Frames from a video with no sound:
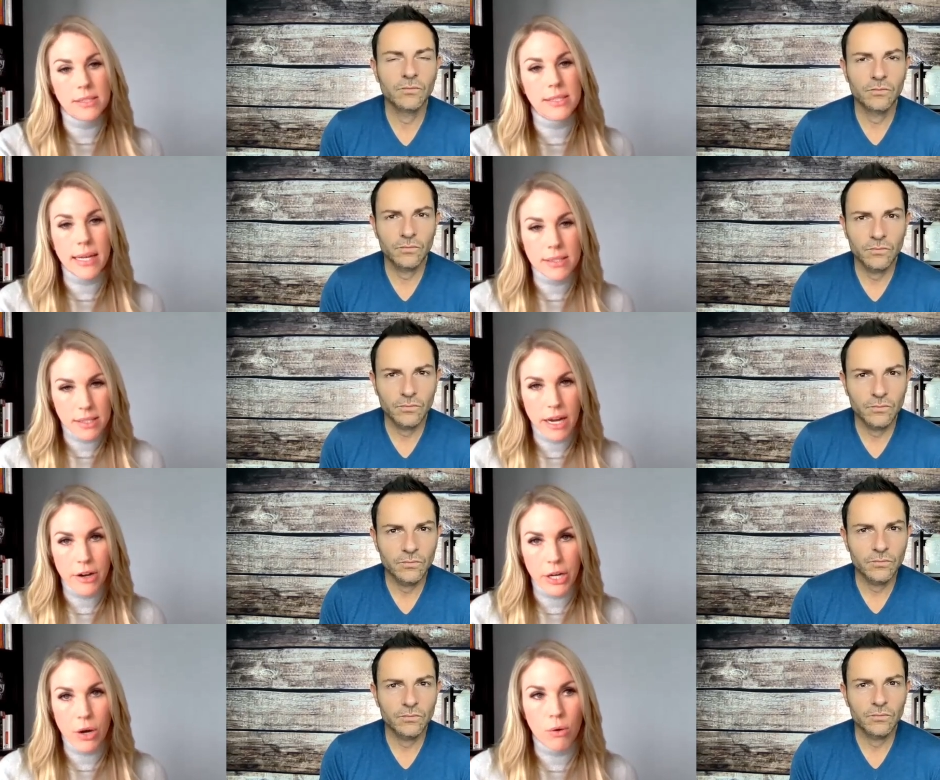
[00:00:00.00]
Speaker 1: exact
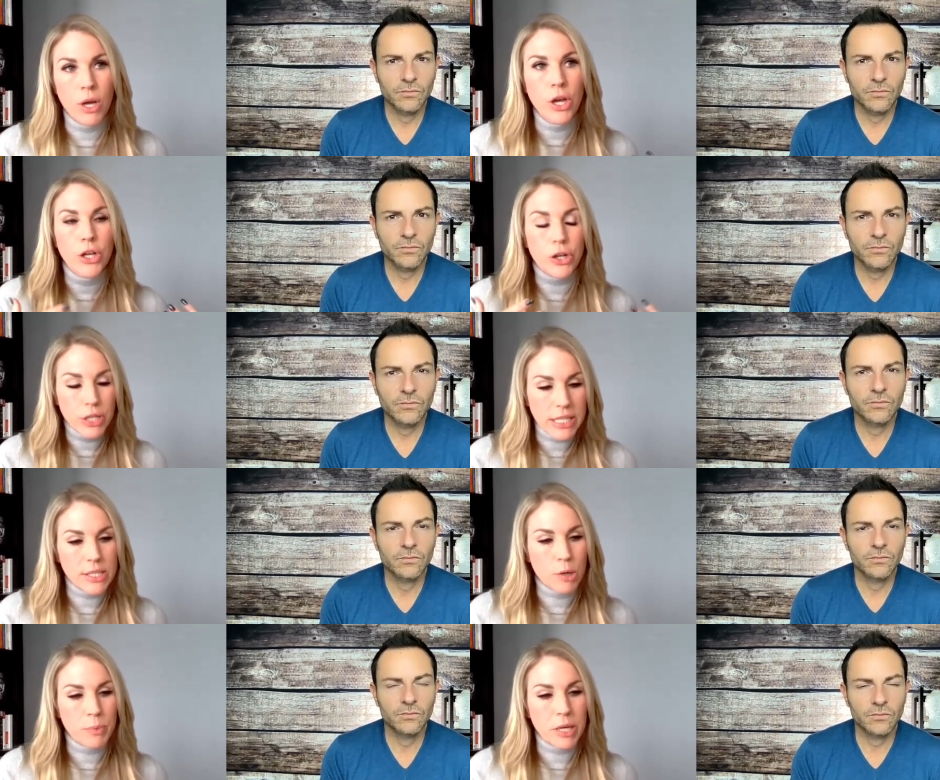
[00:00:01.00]
scenario your needs
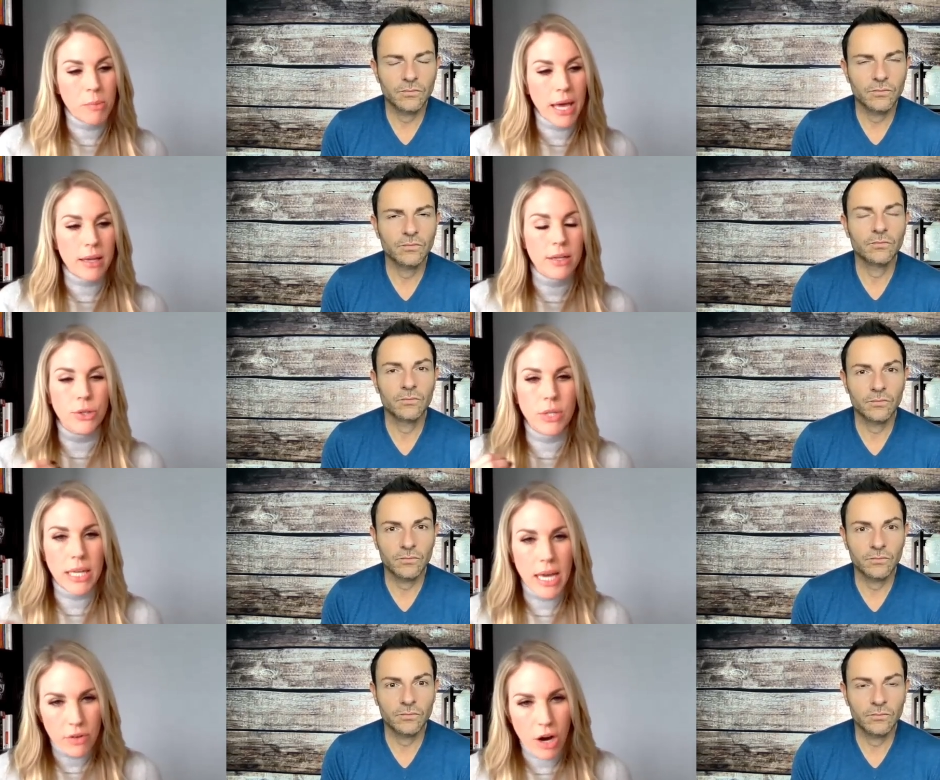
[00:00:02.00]
aren't being met you need to
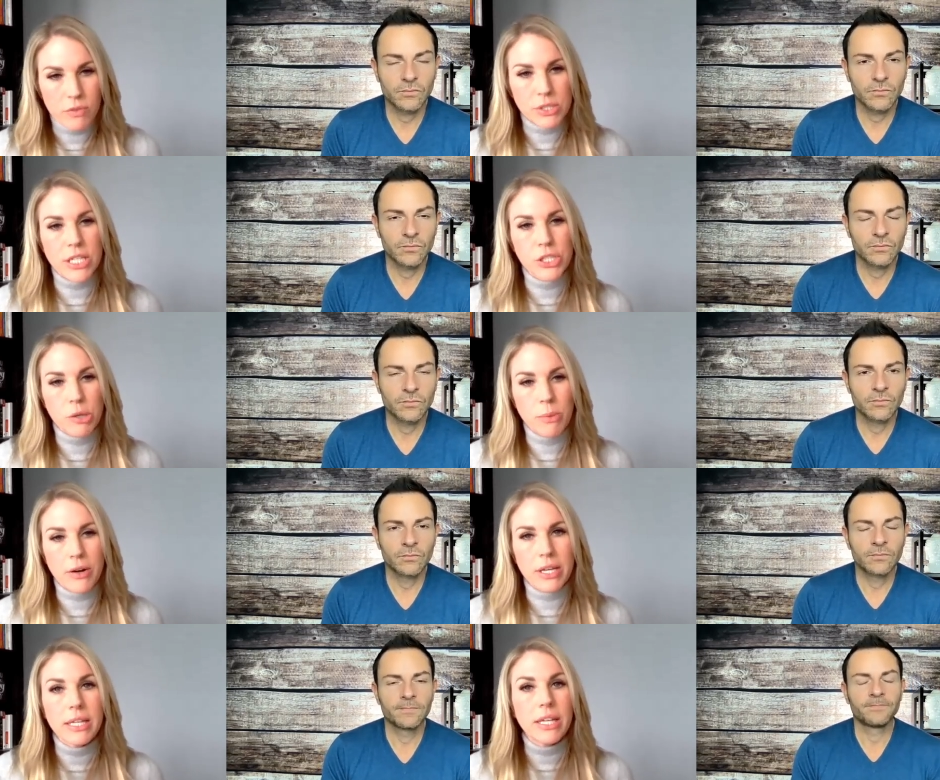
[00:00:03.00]
have a conversation about
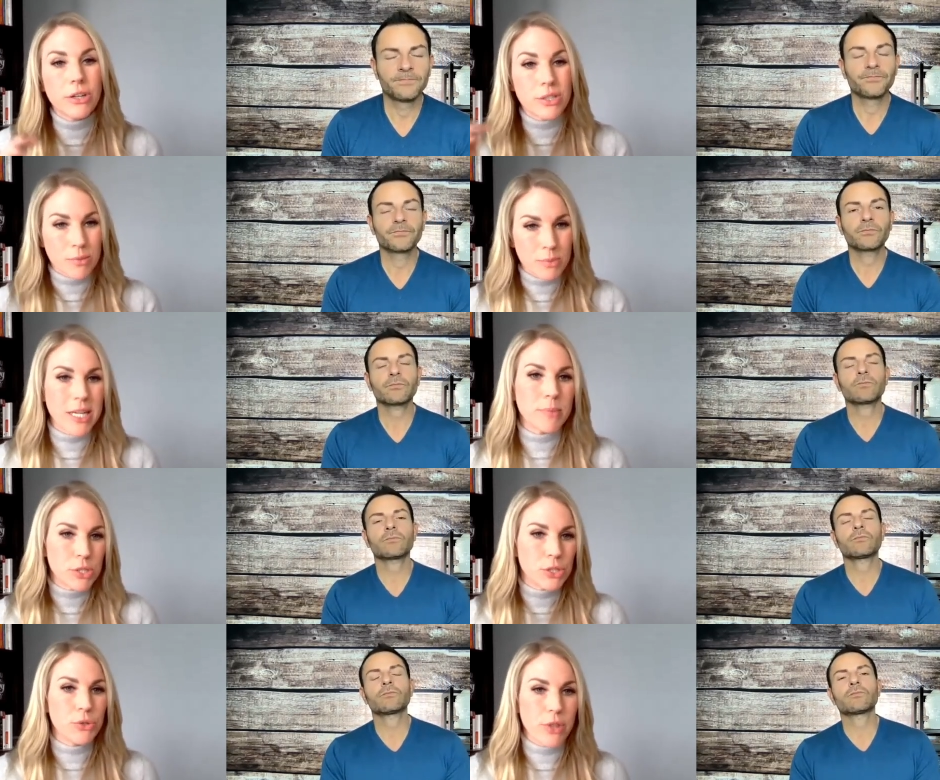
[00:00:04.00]
it here are some steps
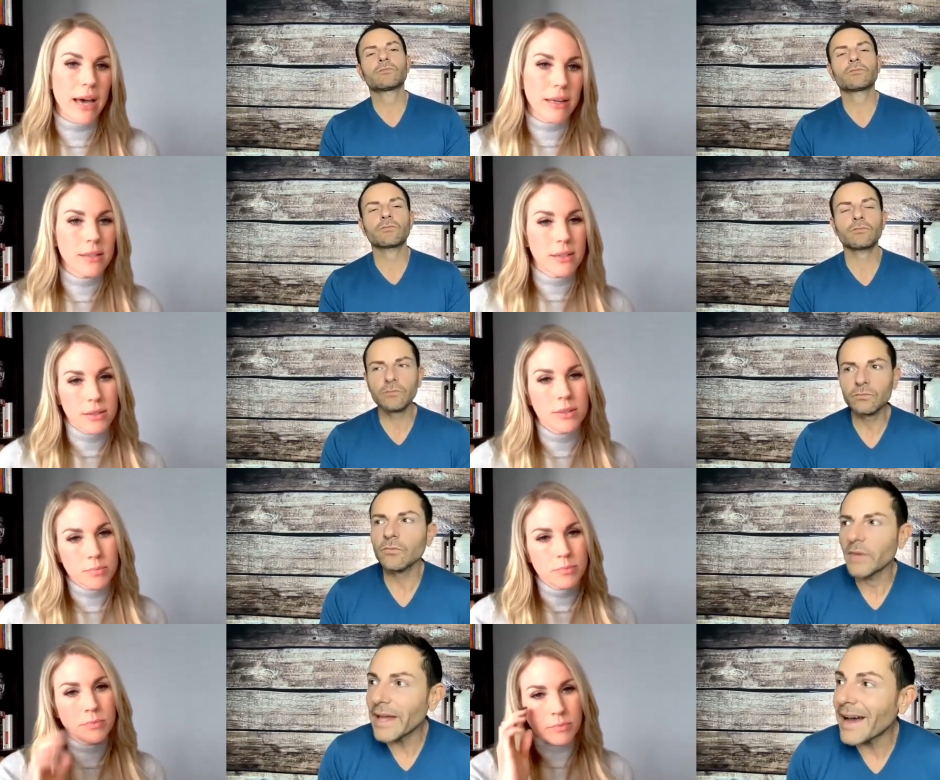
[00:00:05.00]
to do that
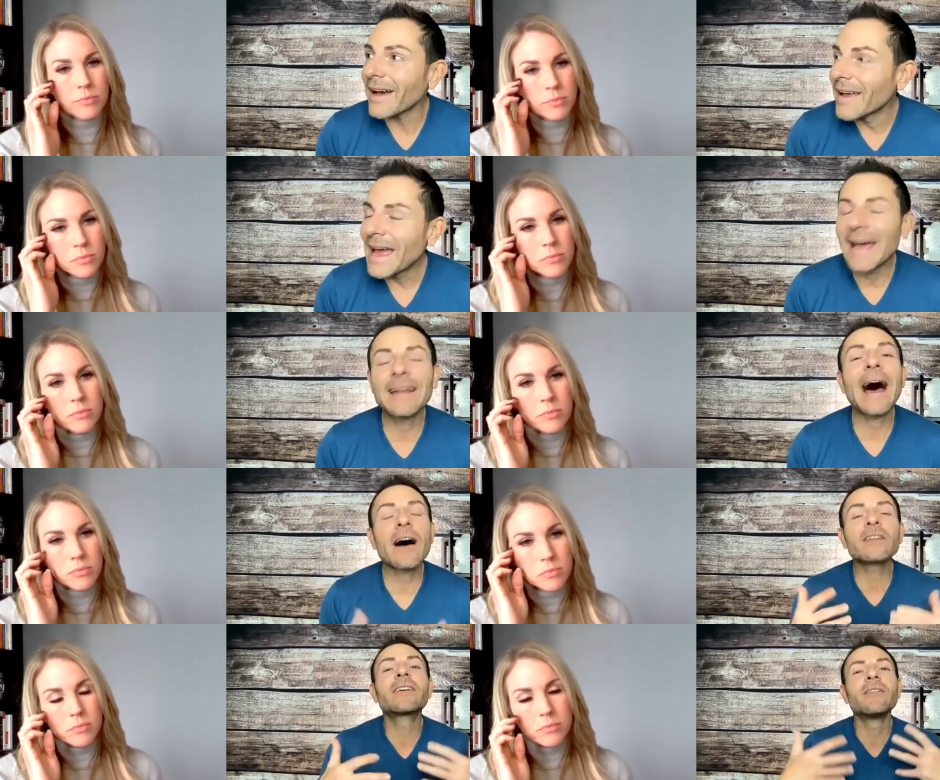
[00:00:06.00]
Speaker 2: yeah and how
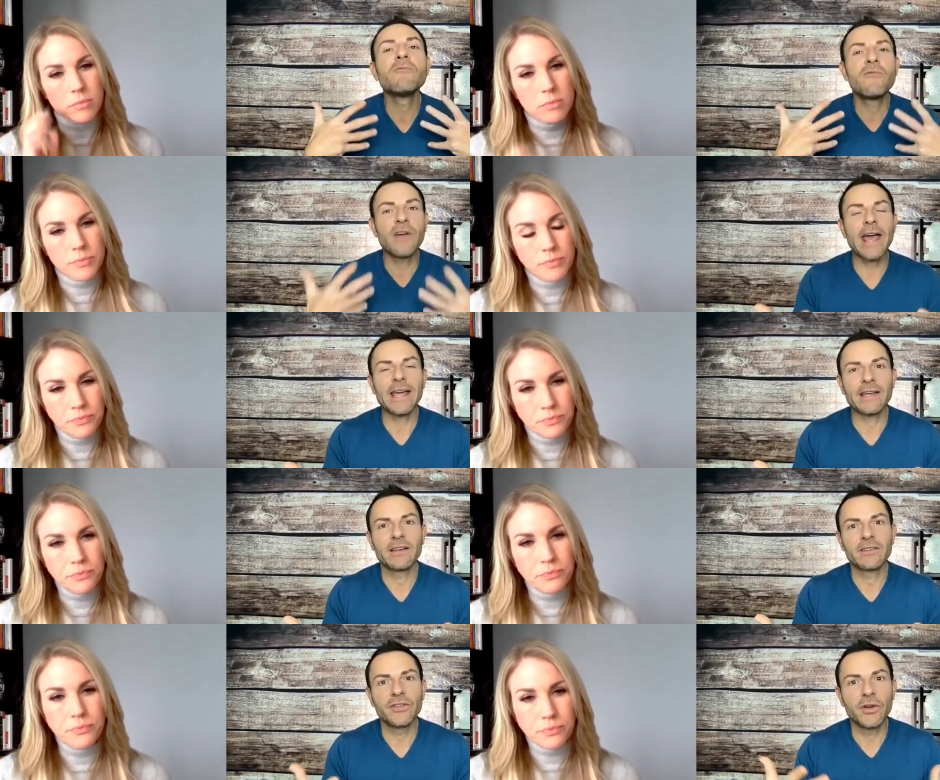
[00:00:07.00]
to convey
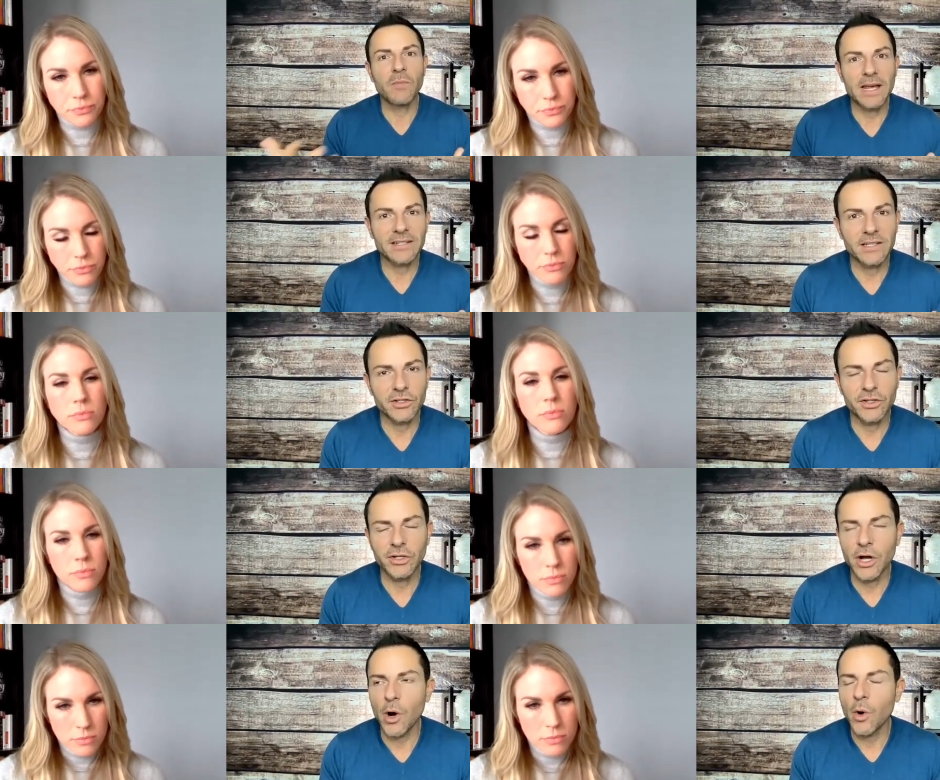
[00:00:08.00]
the message you
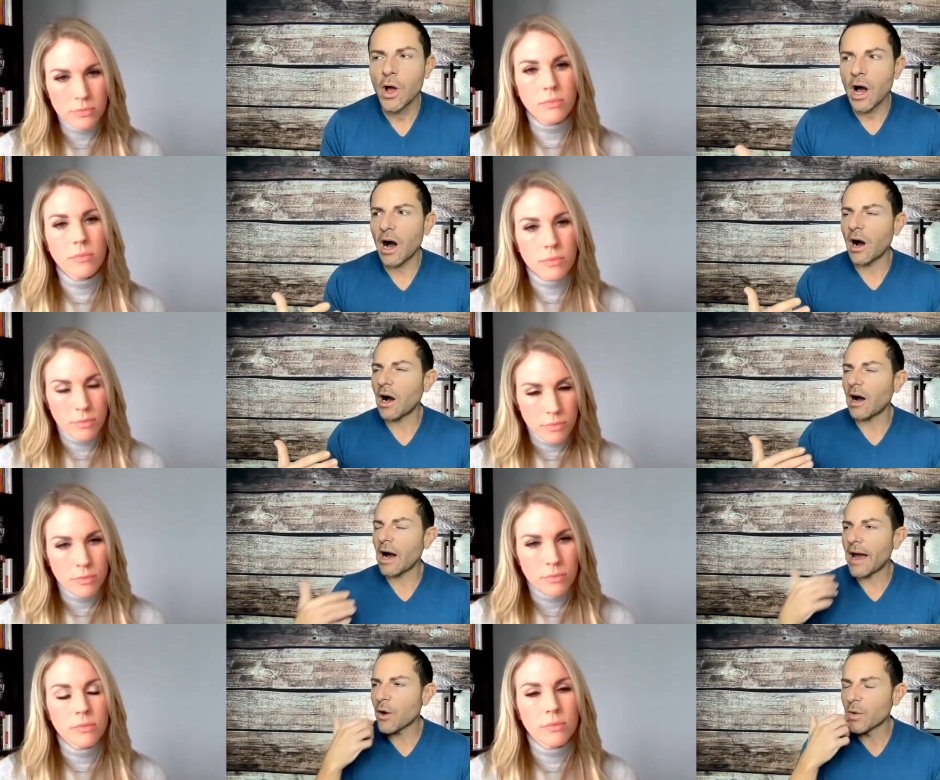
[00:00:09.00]
know uh,
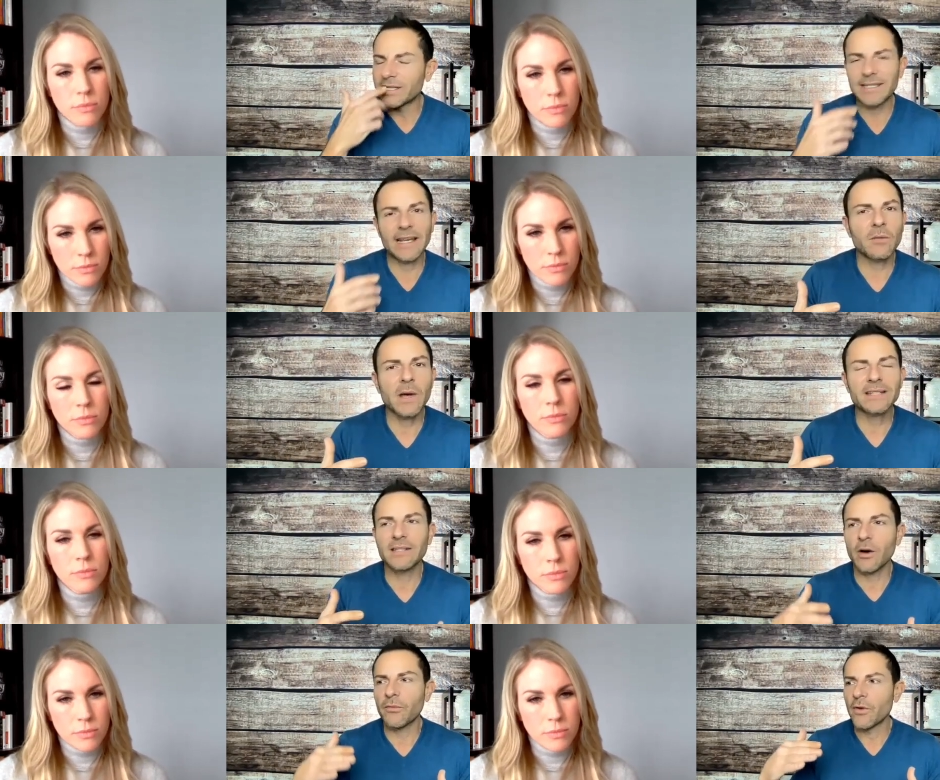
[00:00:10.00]
i always say to
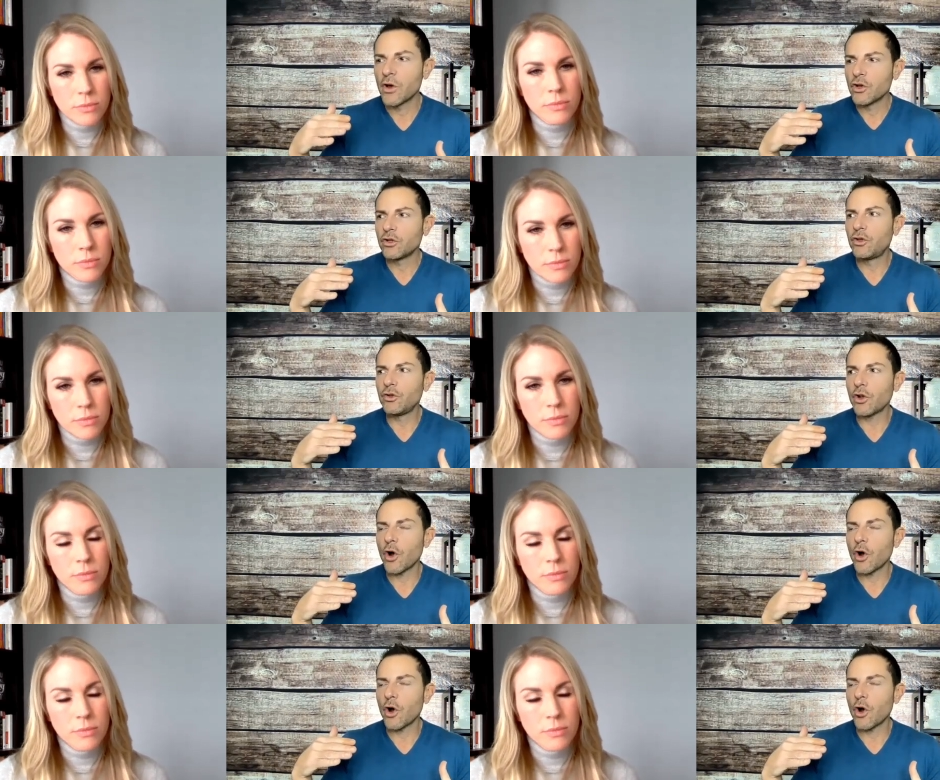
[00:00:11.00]
myself you